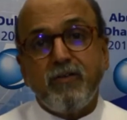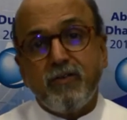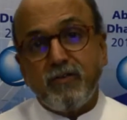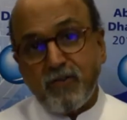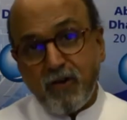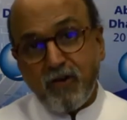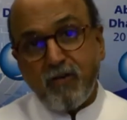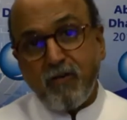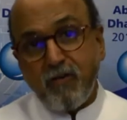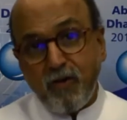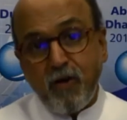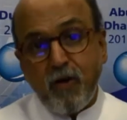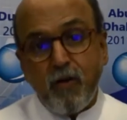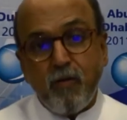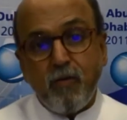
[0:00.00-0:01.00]
so you
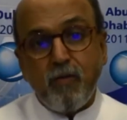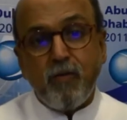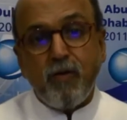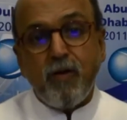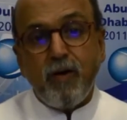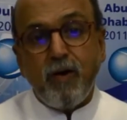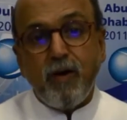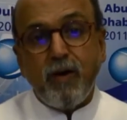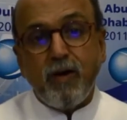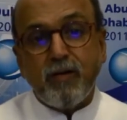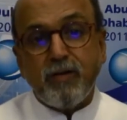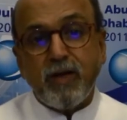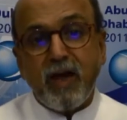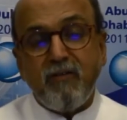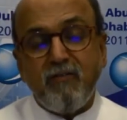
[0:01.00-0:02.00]
know
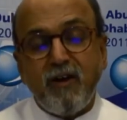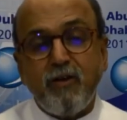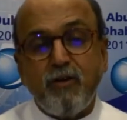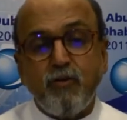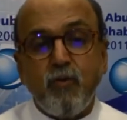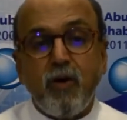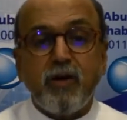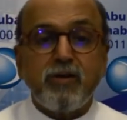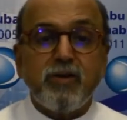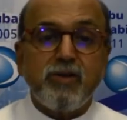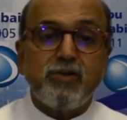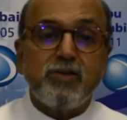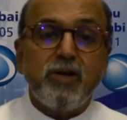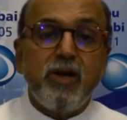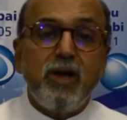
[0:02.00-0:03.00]
they have value
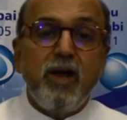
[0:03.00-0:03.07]
advantage.